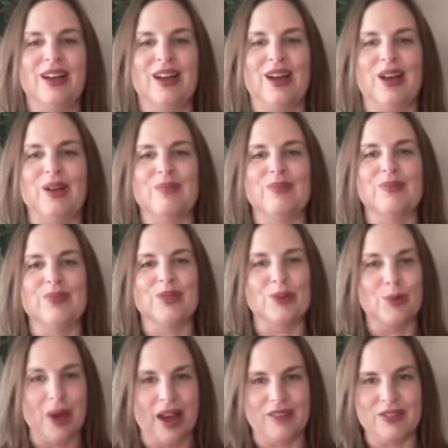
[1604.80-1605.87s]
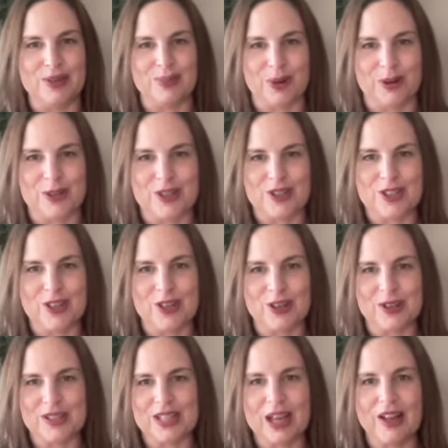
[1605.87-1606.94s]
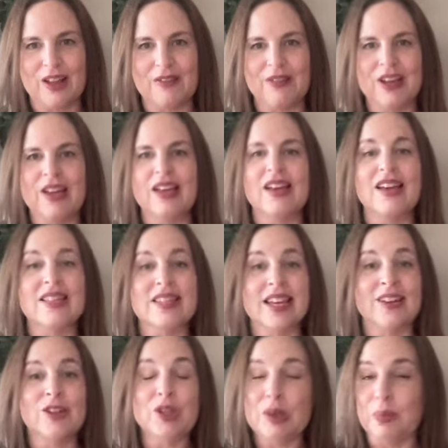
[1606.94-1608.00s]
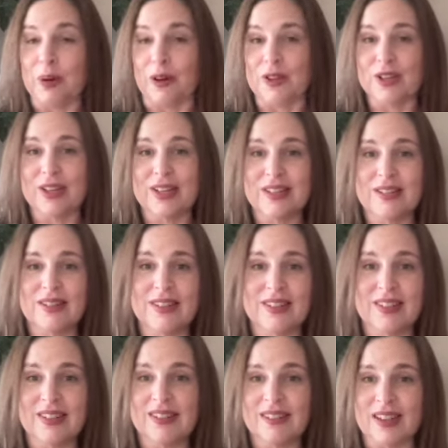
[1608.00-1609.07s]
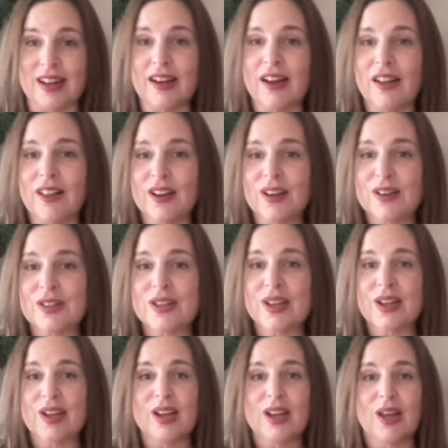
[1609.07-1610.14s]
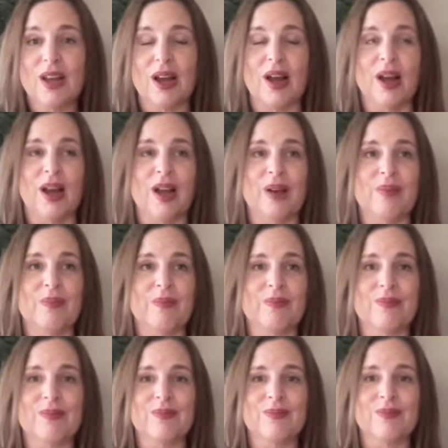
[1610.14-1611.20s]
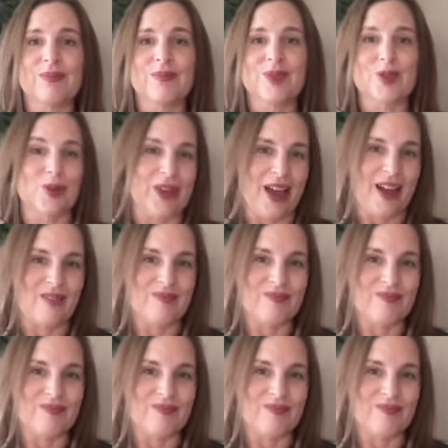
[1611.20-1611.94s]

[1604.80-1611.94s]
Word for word: um, you have to purchase it yourself. It said you purchase $10. Um, so, yeah.